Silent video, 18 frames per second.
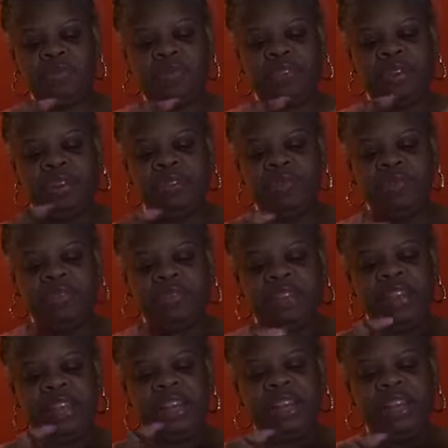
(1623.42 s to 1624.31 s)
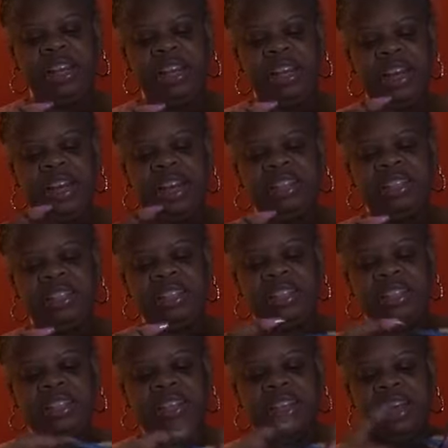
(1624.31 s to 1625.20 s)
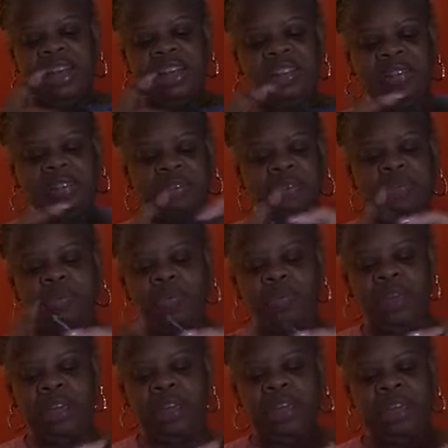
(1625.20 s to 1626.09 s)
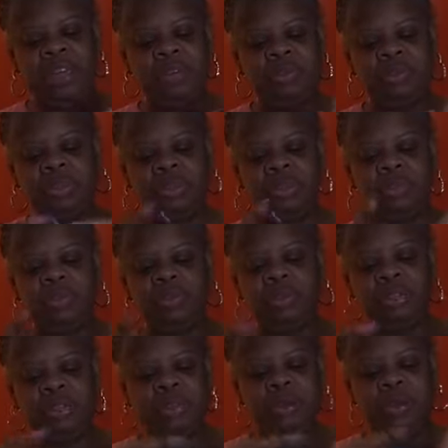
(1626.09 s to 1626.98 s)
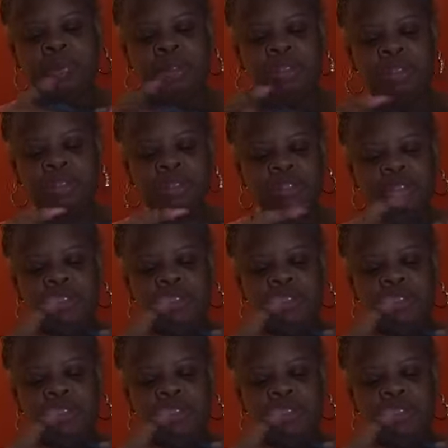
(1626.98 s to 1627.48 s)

it before, and then I just didn't like the way it was doing.